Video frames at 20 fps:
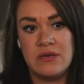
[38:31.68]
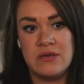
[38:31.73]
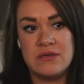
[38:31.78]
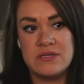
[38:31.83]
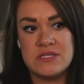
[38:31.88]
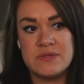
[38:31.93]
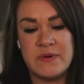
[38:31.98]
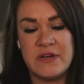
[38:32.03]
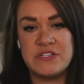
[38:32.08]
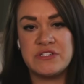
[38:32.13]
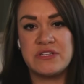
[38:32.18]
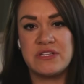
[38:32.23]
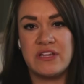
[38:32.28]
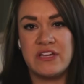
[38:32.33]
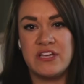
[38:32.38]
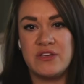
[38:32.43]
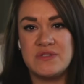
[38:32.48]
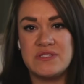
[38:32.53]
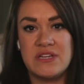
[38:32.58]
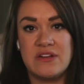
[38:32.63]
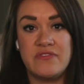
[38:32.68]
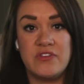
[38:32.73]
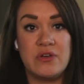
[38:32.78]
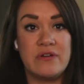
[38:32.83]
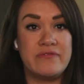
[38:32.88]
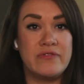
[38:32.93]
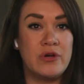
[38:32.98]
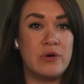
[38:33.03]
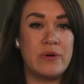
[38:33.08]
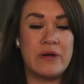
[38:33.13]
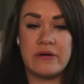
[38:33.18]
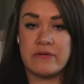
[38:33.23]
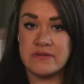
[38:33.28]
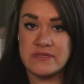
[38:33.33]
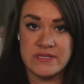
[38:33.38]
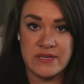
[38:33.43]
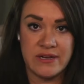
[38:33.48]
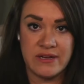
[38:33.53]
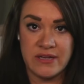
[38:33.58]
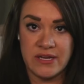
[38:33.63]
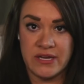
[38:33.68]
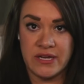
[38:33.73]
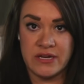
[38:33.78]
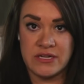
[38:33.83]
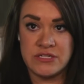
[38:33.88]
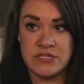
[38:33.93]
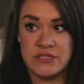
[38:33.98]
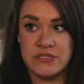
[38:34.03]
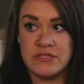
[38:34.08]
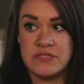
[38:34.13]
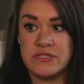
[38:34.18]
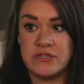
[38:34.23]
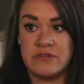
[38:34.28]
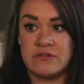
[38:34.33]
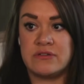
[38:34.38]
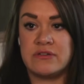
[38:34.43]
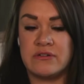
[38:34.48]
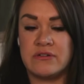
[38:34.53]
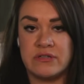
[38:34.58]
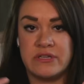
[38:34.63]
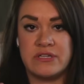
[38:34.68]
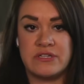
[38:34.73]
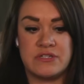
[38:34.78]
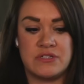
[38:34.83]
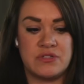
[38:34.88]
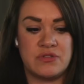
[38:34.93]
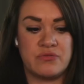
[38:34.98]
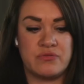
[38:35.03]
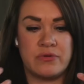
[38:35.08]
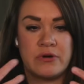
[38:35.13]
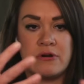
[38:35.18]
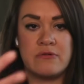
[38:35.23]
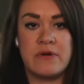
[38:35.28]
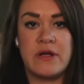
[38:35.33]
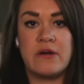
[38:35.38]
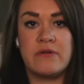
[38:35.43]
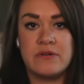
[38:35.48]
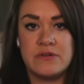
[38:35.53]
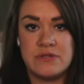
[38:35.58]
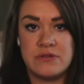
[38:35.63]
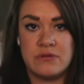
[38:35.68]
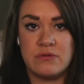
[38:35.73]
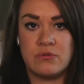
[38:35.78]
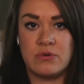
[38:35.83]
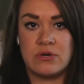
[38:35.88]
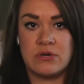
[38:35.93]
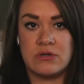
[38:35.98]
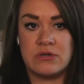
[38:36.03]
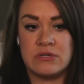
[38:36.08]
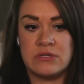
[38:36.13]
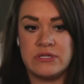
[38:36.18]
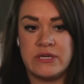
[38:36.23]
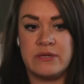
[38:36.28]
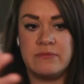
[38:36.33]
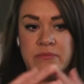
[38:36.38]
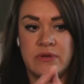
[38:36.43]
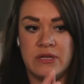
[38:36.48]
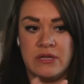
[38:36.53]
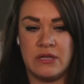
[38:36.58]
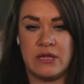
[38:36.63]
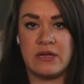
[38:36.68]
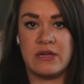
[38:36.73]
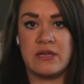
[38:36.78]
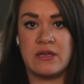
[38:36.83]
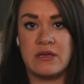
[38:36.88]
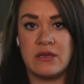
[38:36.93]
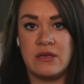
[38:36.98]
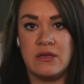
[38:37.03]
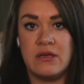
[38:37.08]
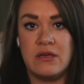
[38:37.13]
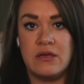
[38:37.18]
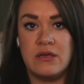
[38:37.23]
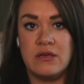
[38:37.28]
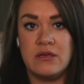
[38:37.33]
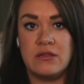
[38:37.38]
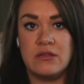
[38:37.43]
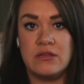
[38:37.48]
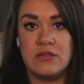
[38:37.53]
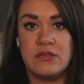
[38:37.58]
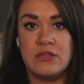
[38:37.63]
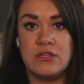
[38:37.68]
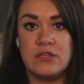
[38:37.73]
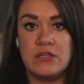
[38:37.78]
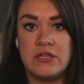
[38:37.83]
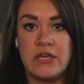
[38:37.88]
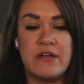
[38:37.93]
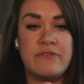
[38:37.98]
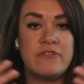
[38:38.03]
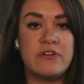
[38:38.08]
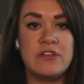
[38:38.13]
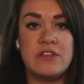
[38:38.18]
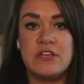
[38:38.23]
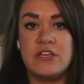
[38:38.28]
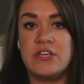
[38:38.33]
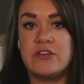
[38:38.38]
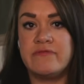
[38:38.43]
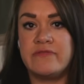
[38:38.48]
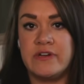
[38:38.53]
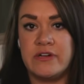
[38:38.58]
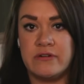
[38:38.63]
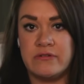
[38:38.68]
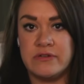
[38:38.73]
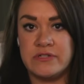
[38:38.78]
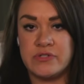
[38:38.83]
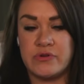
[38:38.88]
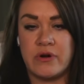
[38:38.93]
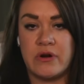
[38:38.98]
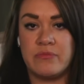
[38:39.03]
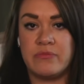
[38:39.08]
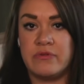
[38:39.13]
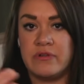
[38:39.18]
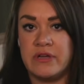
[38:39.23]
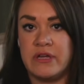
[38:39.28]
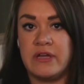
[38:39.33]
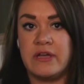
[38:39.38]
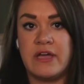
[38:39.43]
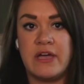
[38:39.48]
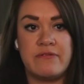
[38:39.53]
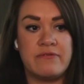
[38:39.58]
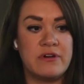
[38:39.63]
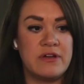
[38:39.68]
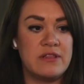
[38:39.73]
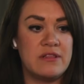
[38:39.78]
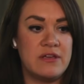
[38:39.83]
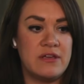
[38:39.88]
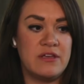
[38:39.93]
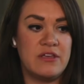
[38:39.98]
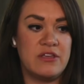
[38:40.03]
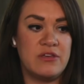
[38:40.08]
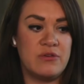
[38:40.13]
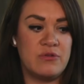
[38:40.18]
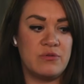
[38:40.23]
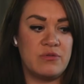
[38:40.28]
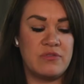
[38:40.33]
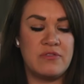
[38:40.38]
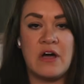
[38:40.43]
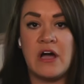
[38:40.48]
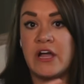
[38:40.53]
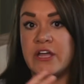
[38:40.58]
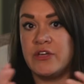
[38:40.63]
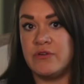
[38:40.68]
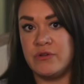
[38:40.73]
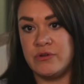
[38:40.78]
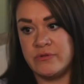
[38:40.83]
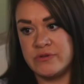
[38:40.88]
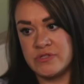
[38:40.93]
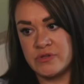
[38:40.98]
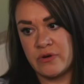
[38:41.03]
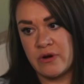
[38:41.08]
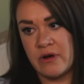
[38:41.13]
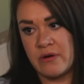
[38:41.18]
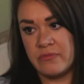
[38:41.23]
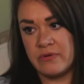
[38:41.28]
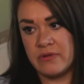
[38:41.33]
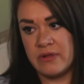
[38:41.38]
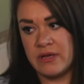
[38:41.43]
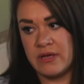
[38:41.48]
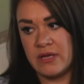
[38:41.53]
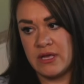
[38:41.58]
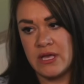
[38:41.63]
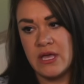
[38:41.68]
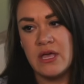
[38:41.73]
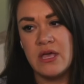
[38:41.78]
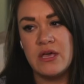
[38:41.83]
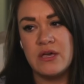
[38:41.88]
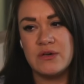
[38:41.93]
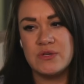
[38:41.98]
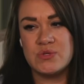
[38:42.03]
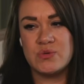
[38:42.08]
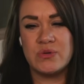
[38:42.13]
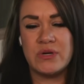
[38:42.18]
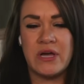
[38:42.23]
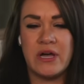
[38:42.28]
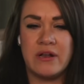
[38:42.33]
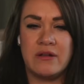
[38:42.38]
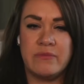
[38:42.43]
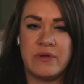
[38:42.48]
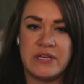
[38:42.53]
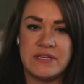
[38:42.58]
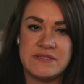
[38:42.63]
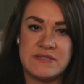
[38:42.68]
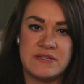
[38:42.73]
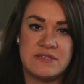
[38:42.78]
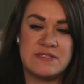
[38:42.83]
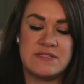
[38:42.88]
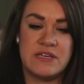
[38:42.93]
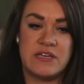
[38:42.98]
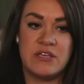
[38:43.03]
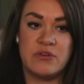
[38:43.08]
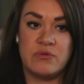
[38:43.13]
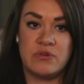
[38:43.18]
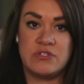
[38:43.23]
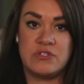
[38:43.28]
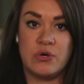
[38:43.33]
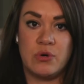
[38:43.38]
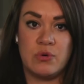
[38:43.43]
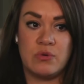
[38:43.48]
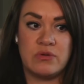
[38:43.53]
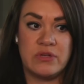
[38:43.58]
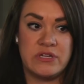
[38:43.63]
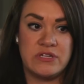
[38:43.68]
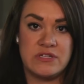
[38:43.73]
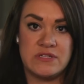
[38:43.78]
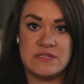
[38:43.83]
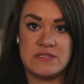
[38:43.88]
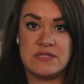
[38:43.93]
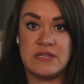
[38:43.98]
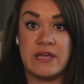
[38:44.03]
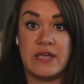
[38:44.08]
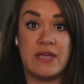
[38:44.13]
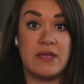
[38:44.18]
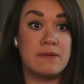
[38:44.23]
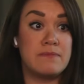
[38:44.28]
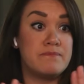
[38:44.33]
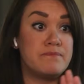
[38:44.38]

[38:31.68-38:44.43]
Especially, like you said, if you have no outside connections, you're literally just thrown out into the world and being like, everything you've known is crumbling, everything you thought you knew is crumbling. So it kind of makes sense that you would totally just, like,